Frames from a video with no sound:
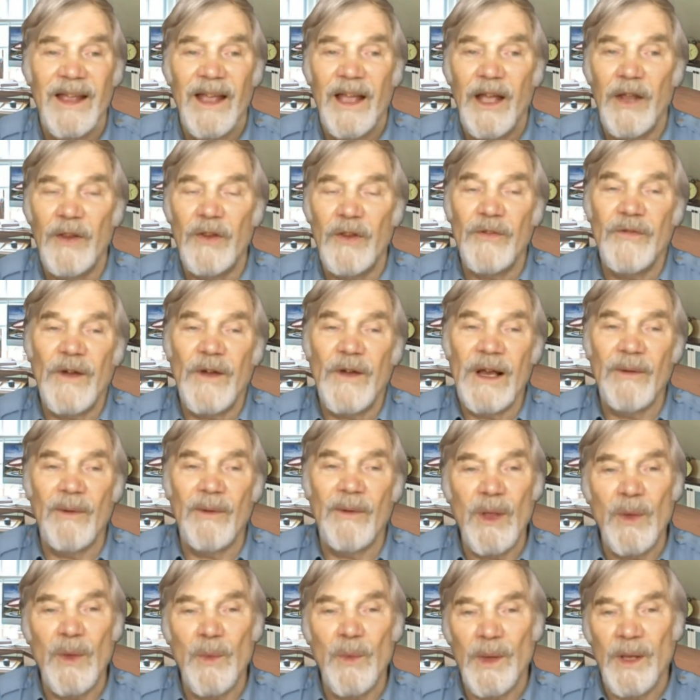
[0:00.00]
and the
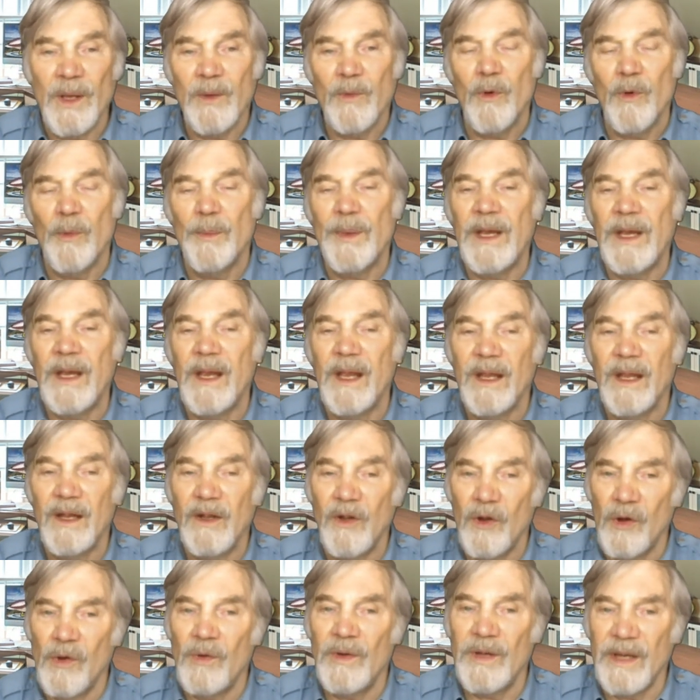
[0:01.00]
following week will be
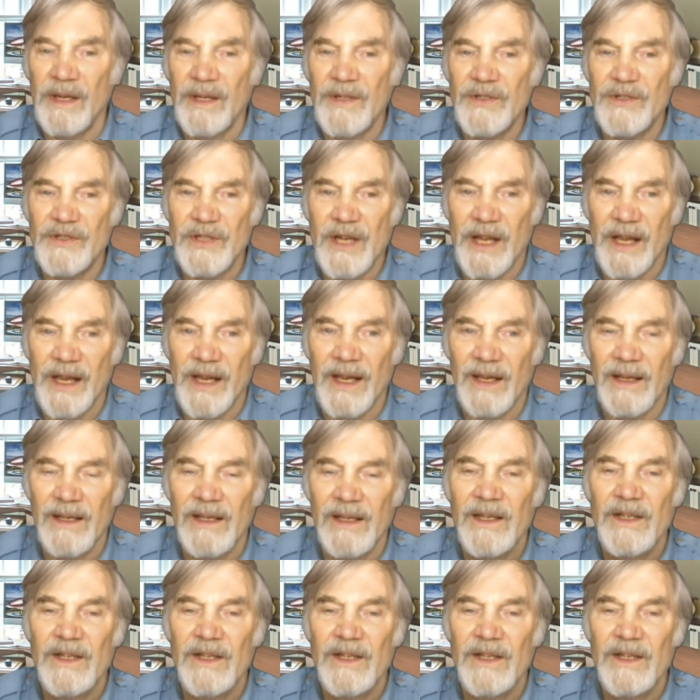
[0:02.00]
New Year's Day.